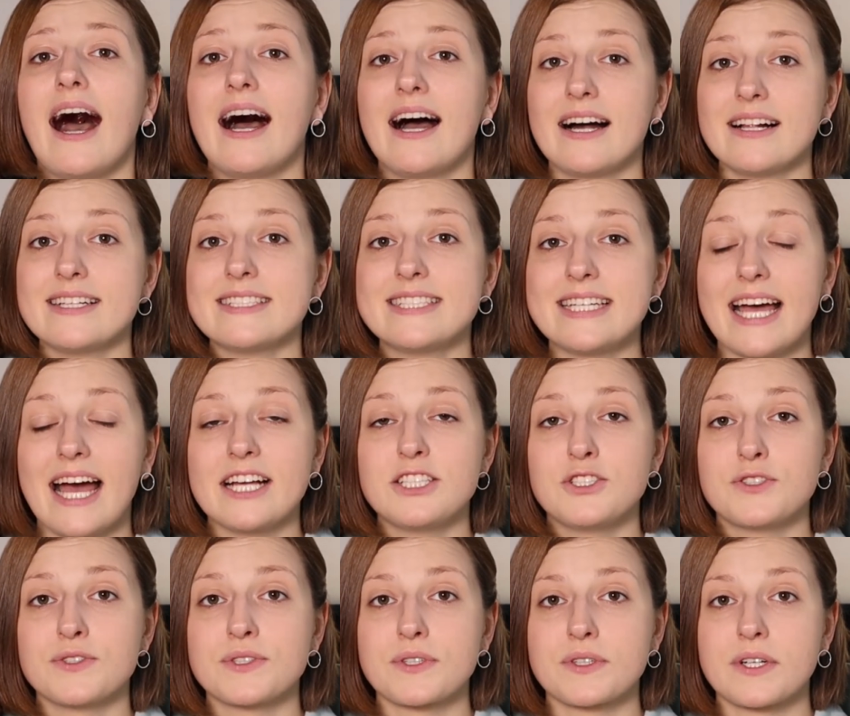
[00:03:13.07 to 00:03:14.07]
I'll attach a
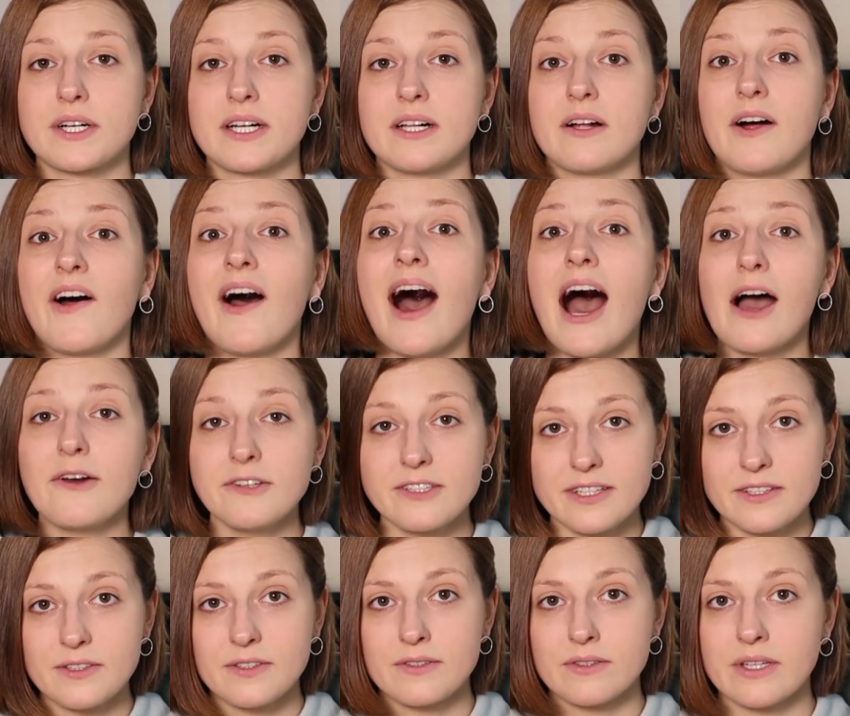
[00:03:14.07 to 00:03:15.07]
tutorial on how you
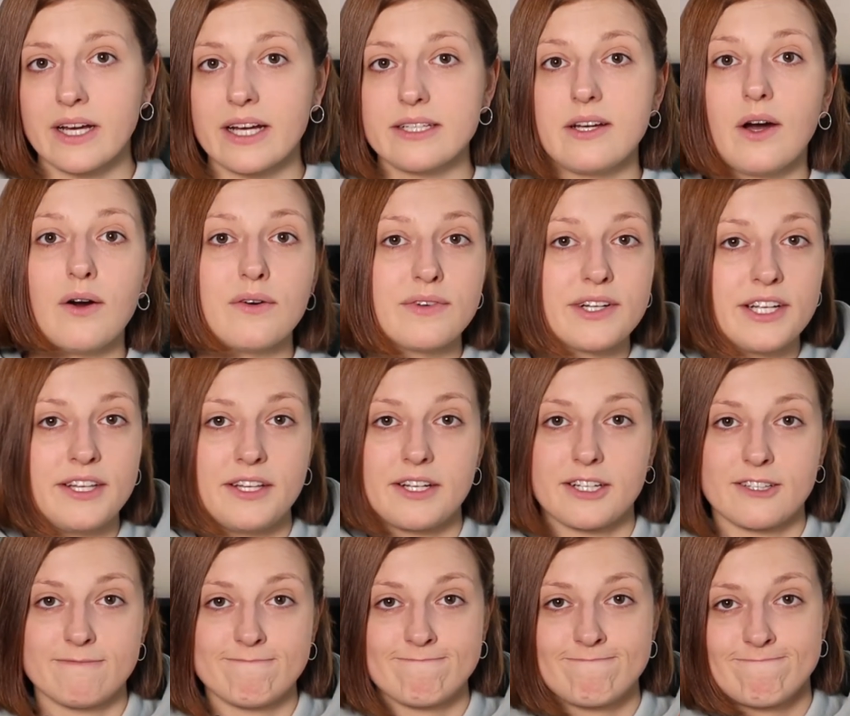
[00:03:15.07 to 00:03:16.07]
can do that over here.
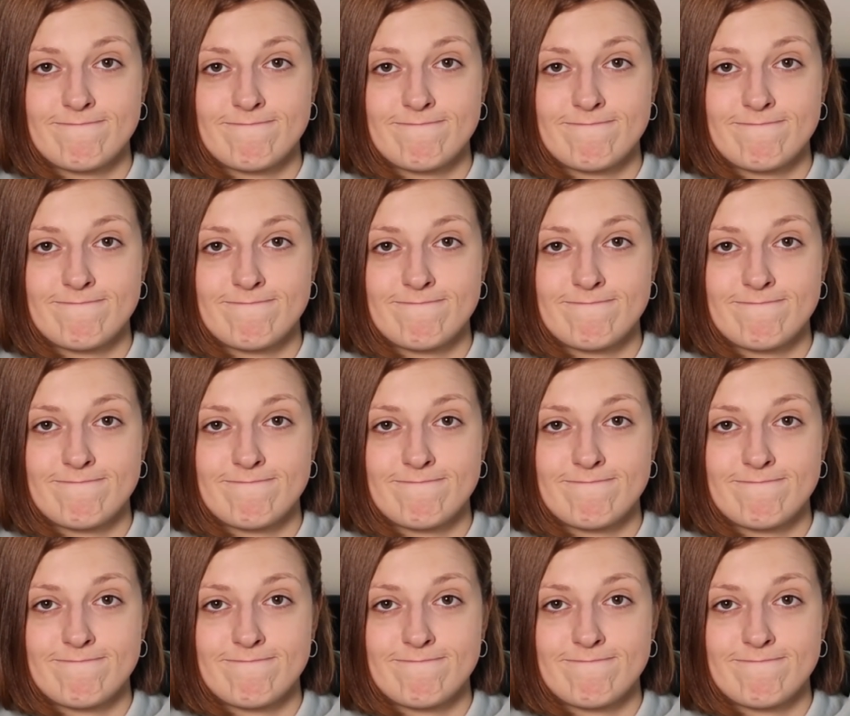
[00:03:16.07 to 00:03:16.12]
